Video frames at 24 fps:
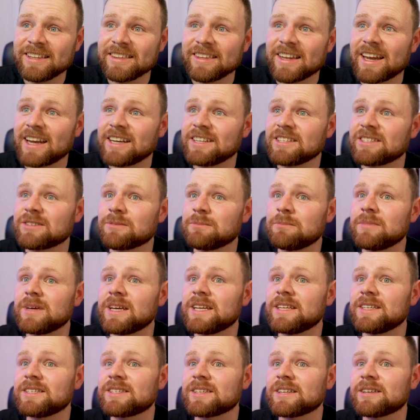That is
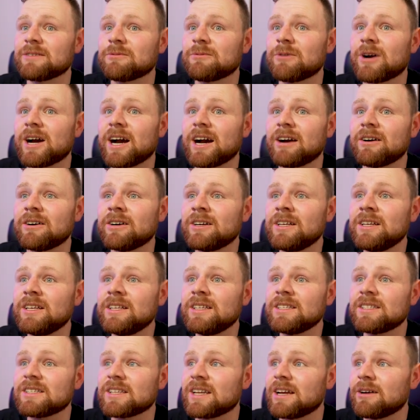amazing, wow.
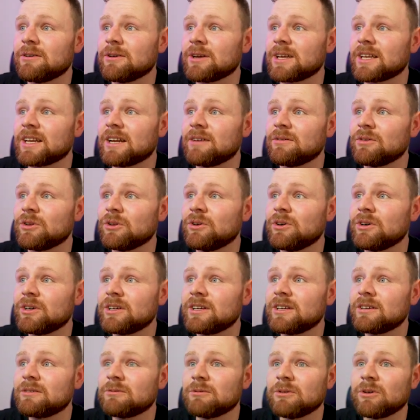So now we can have a
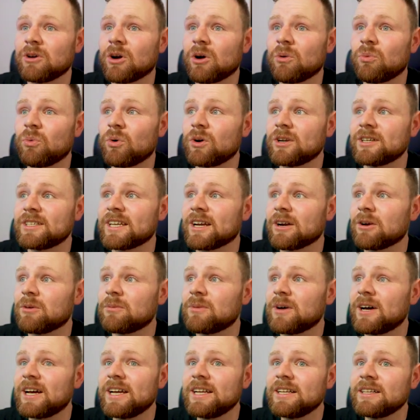look. We've got one
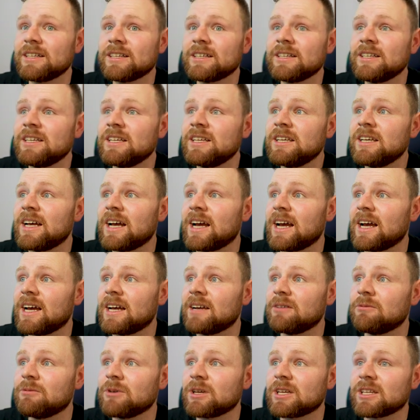terabyte
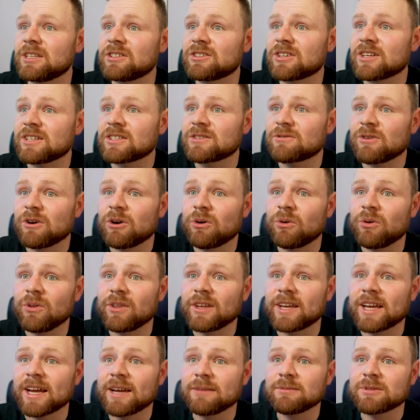and we can transfer all
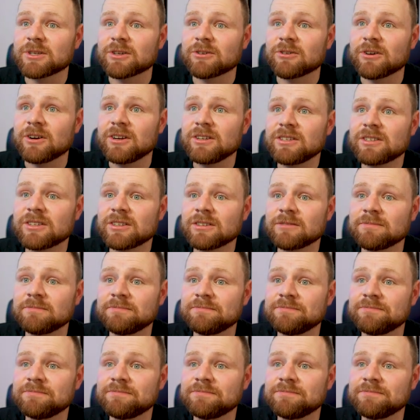the games across.